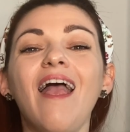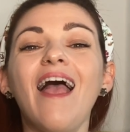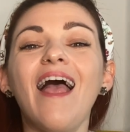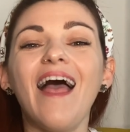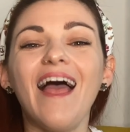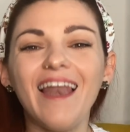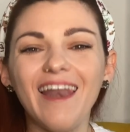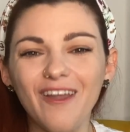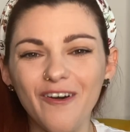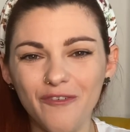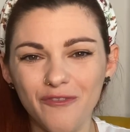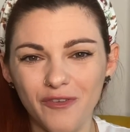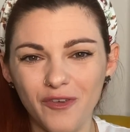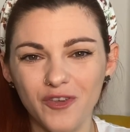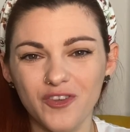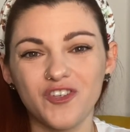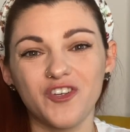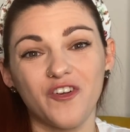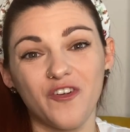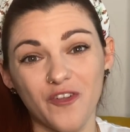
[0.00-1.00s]
Hello
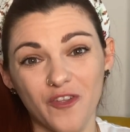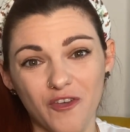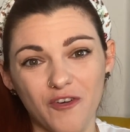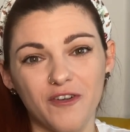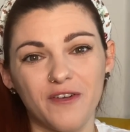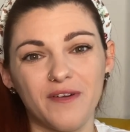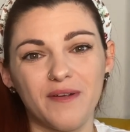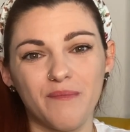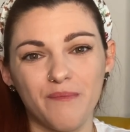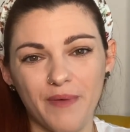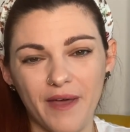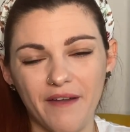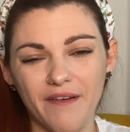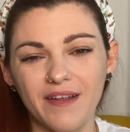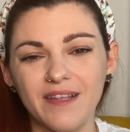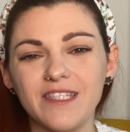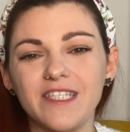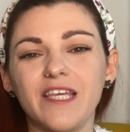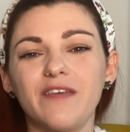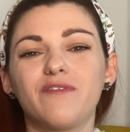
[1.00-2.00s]
future or current
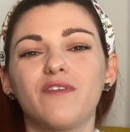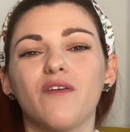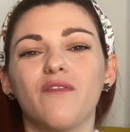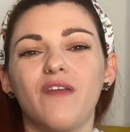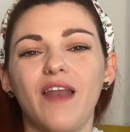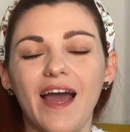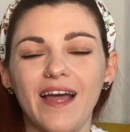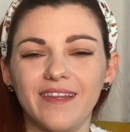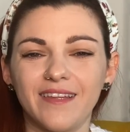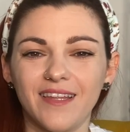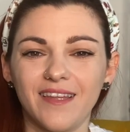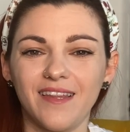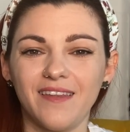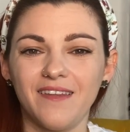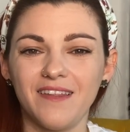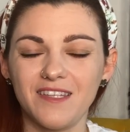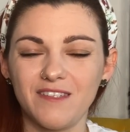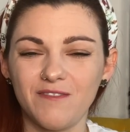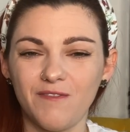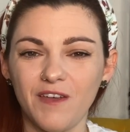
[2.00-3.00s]
parents, if you have landed in
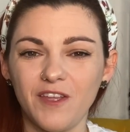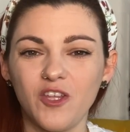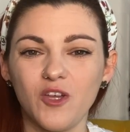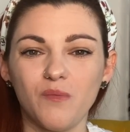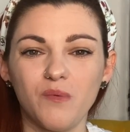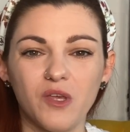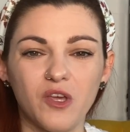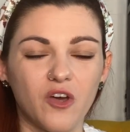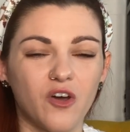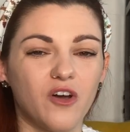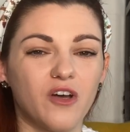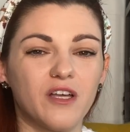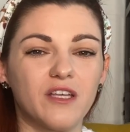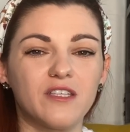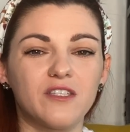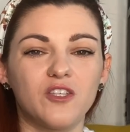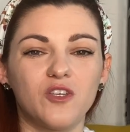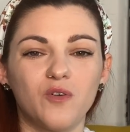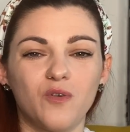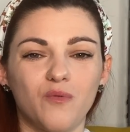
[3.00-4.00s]
this video
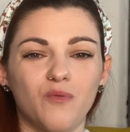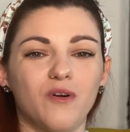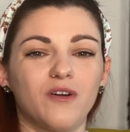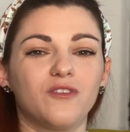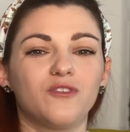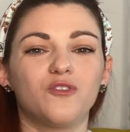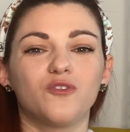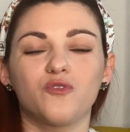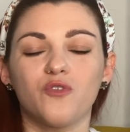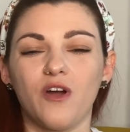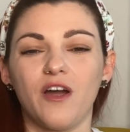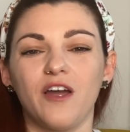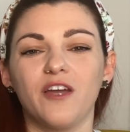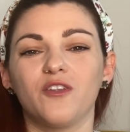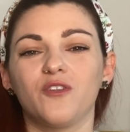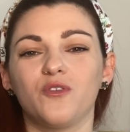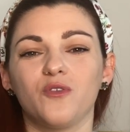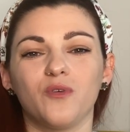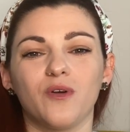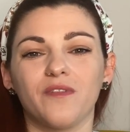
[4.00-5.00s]
because you want to try
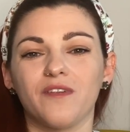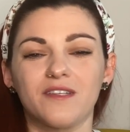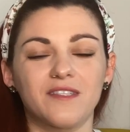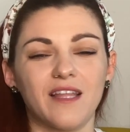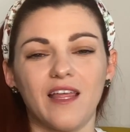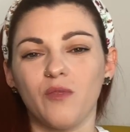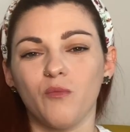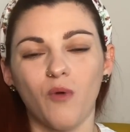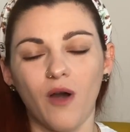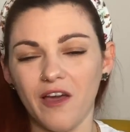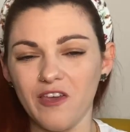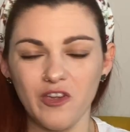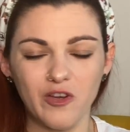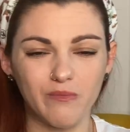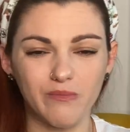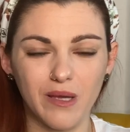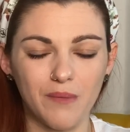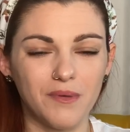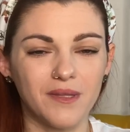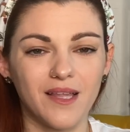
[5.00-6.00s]
to understand why your
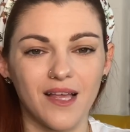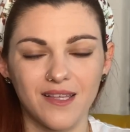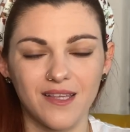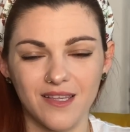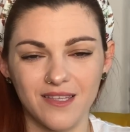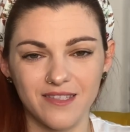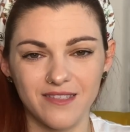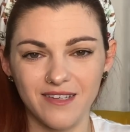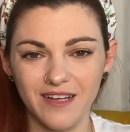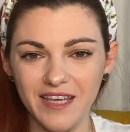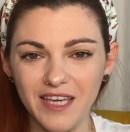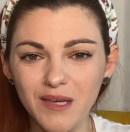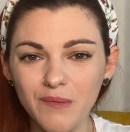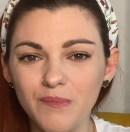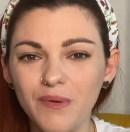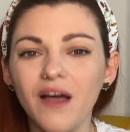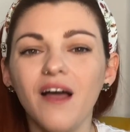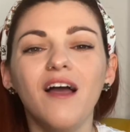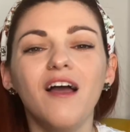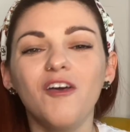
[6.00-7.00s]
baby doesn't sleep,
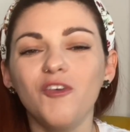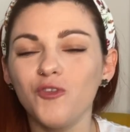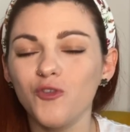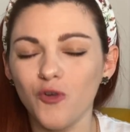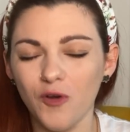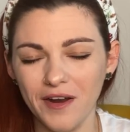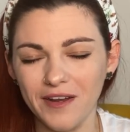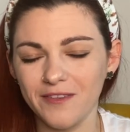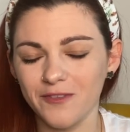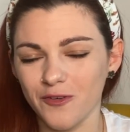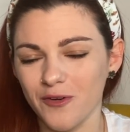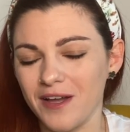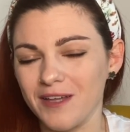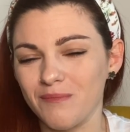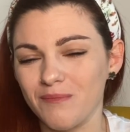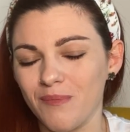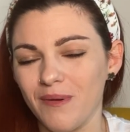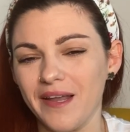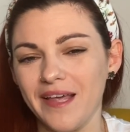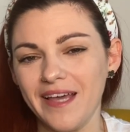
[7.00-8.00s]
you are in the right
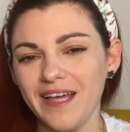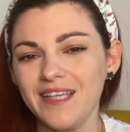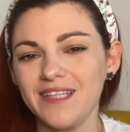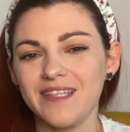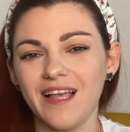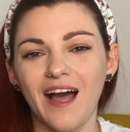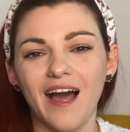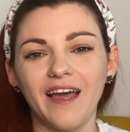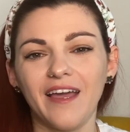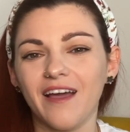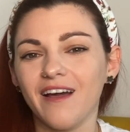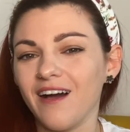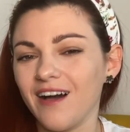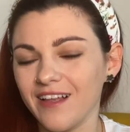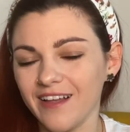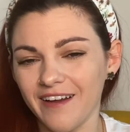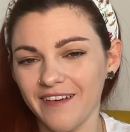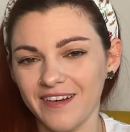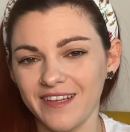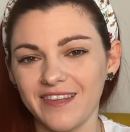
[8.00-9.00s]
place. I
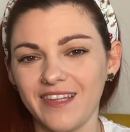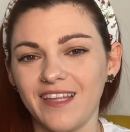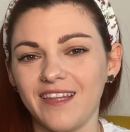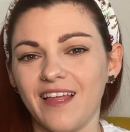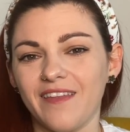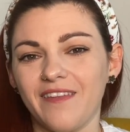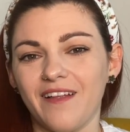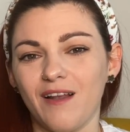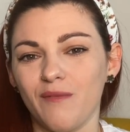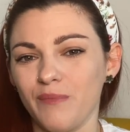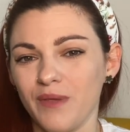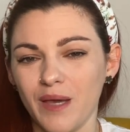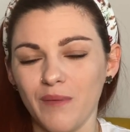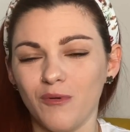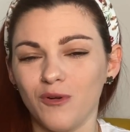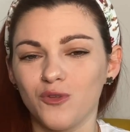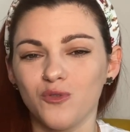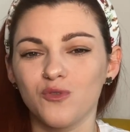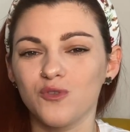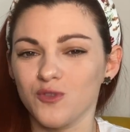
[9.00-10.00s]
can't guarantee that I'll be able
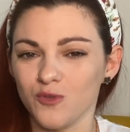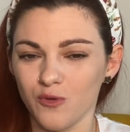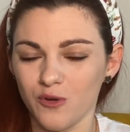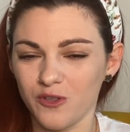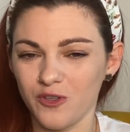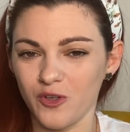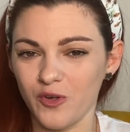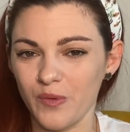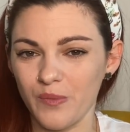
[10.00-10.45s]
to sort